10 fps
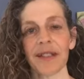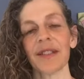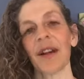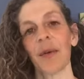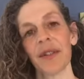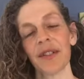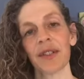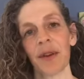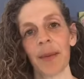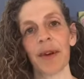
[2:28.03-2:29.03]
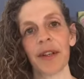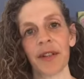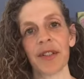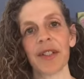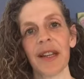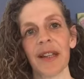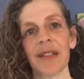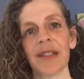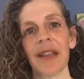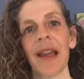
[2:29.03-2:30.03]
It's how we describe our inner
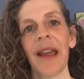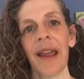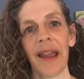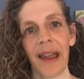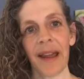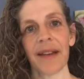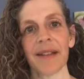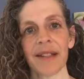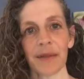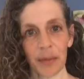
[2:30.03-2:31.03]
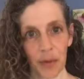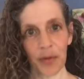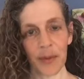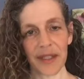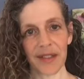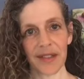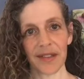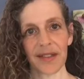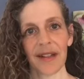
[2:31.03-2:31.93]
states as movement.